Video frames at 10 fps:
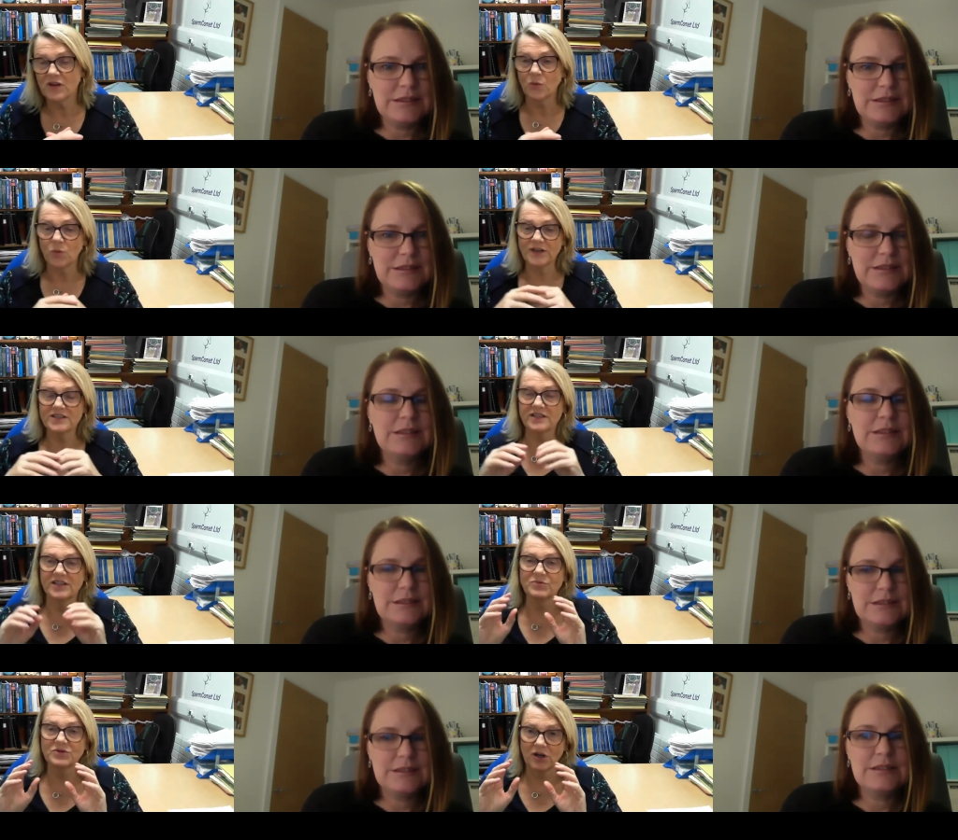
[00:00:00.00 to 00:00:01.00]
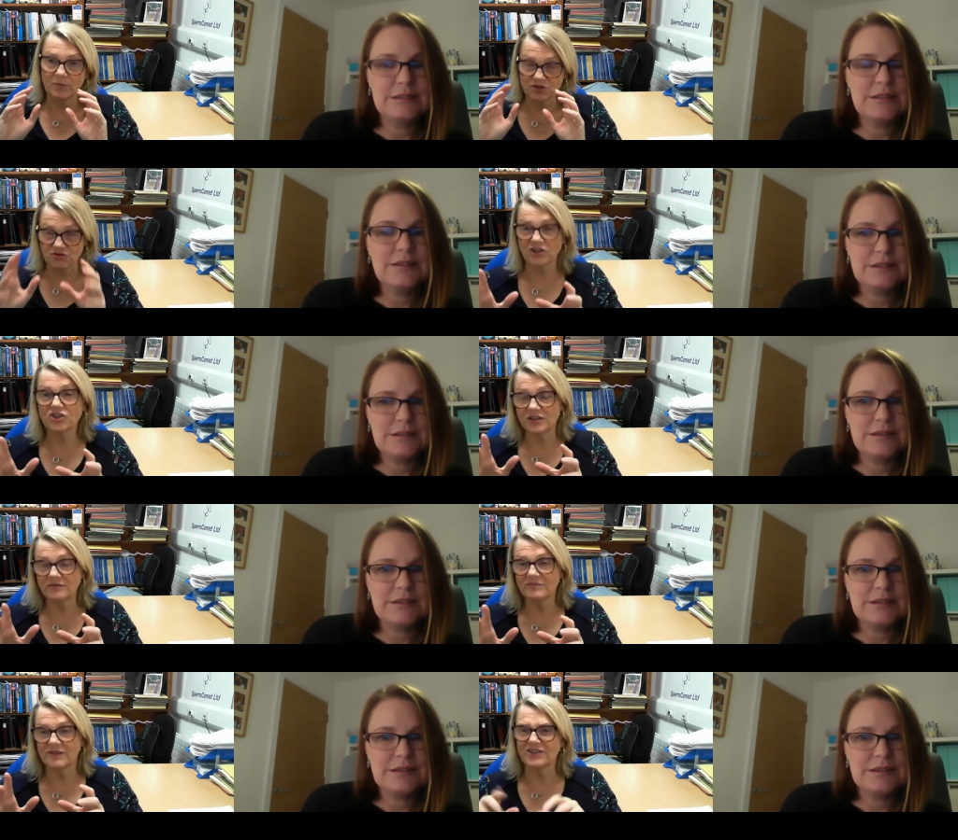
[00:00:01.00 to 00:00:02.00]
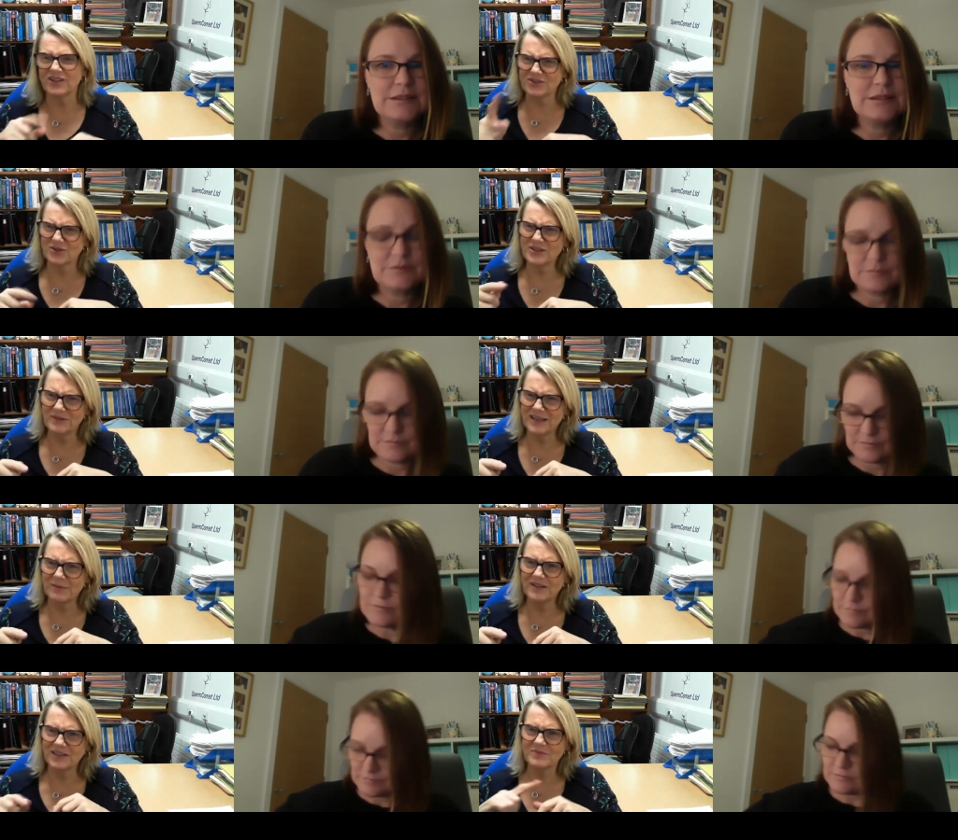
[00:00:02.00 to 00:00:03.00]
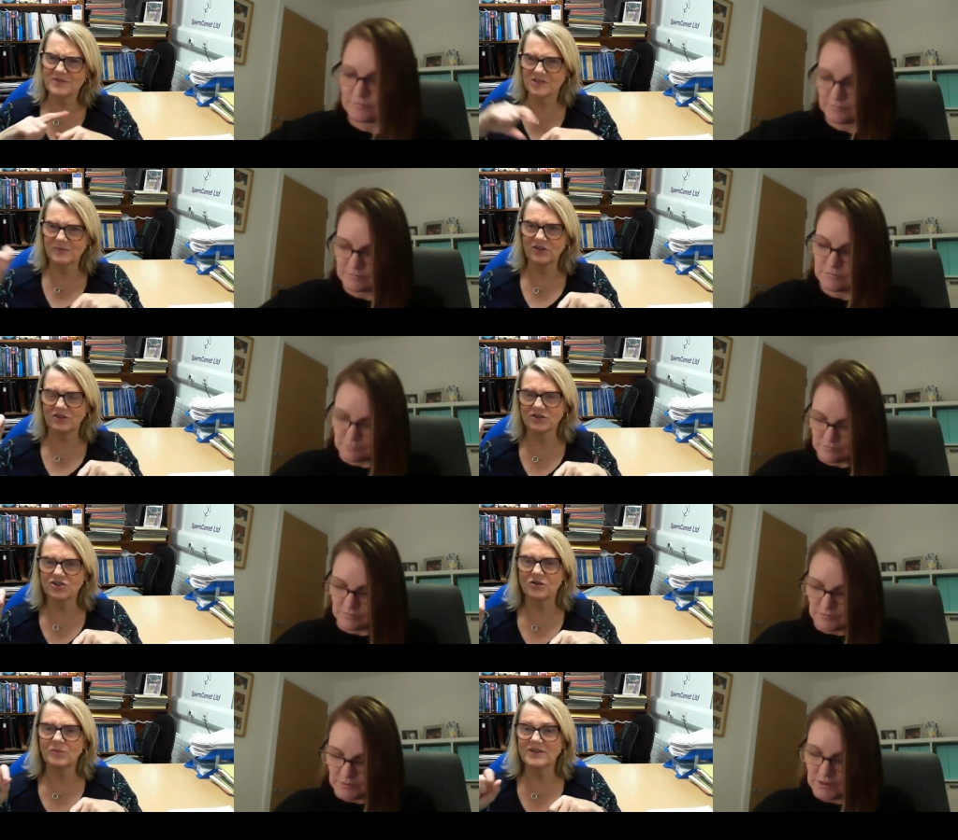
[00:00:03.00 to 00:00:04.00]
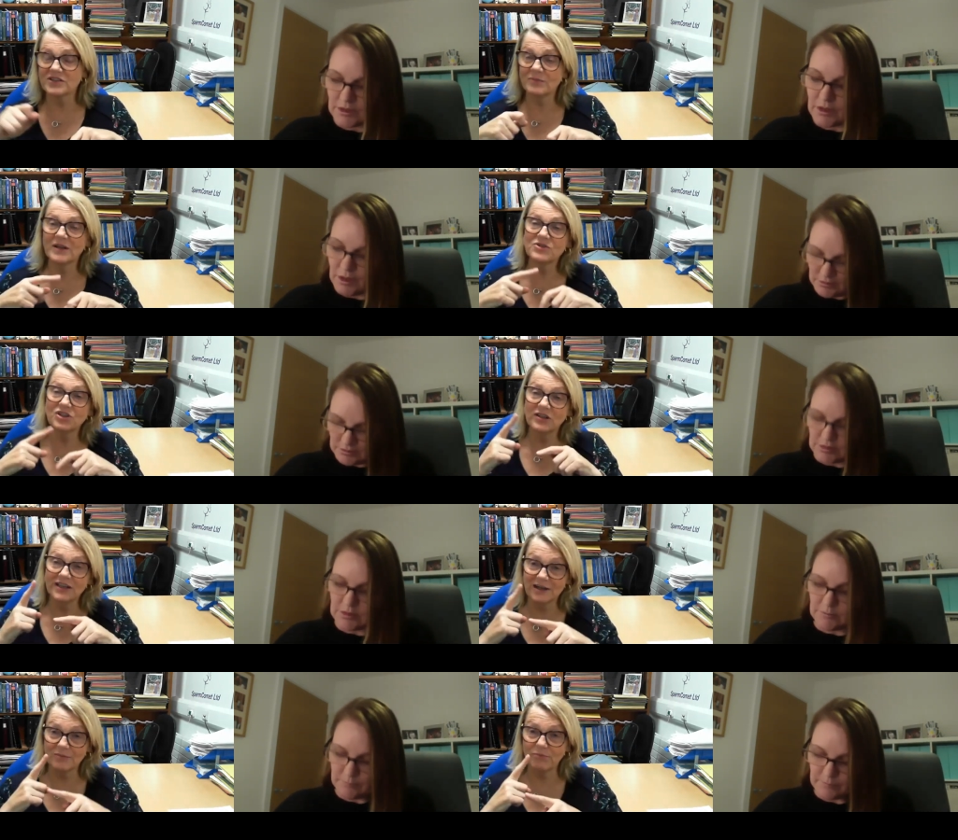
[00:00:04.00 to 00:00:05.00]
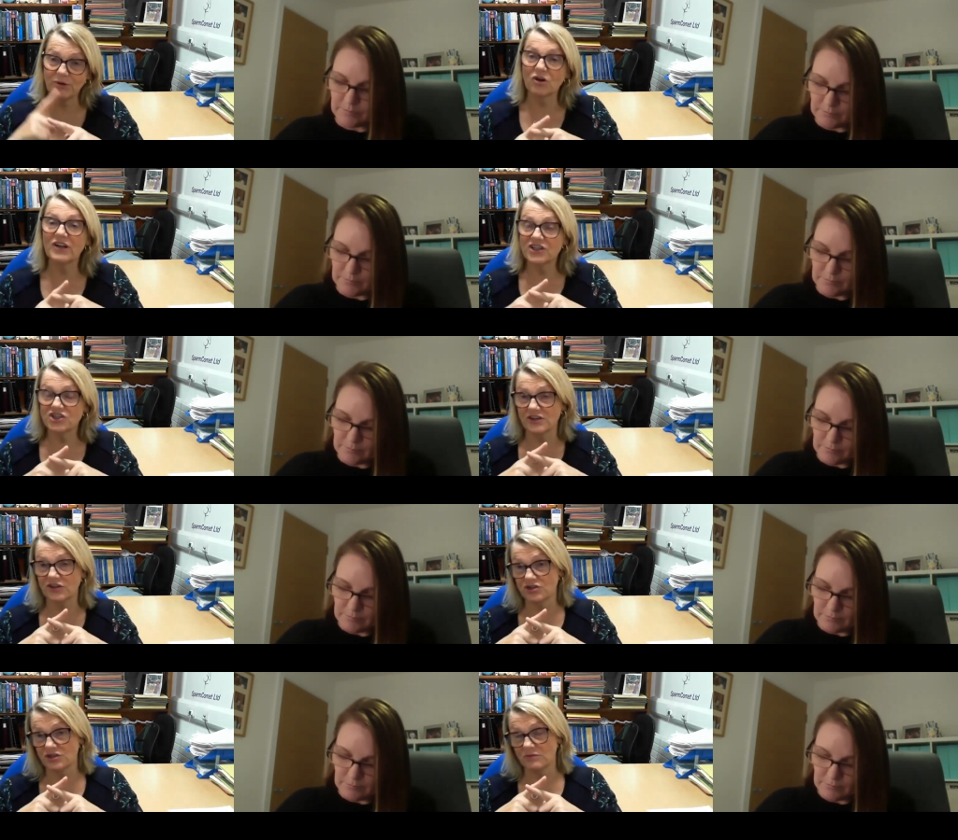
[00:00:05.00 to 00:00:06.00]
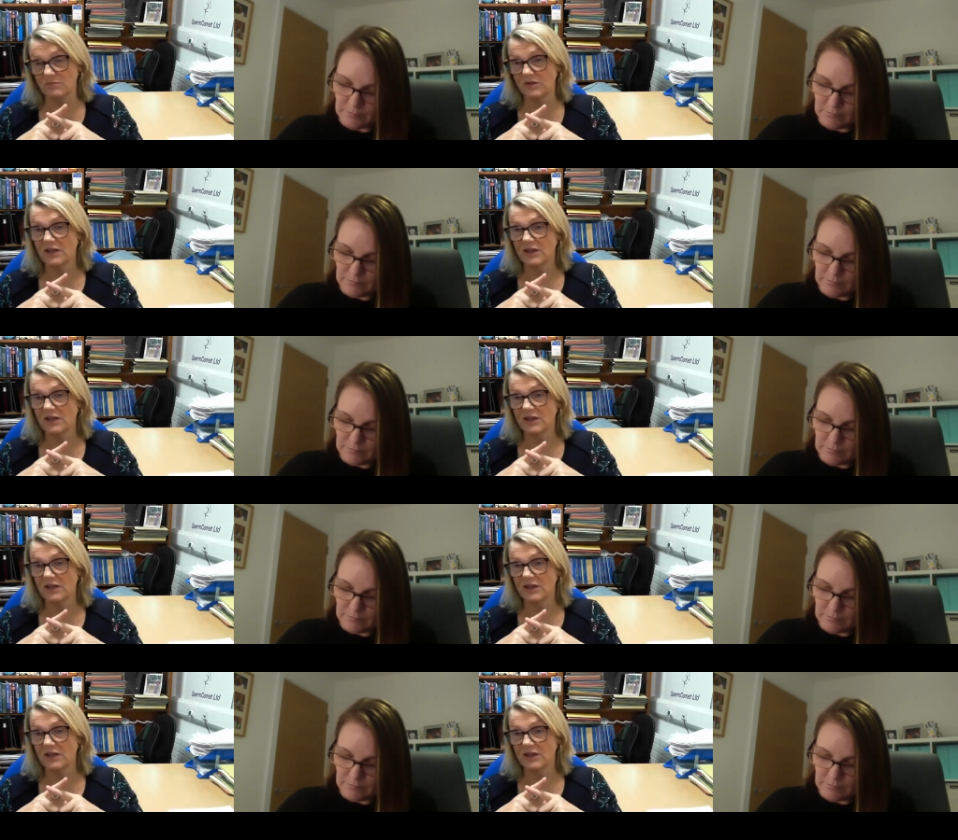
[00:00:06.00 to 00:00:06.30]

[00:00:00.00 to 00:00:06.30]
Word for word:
Speaker 1: One is an obstruction. I, I told you about the epididymis, this big long tube, and sometimes you can get a blockage in the tube.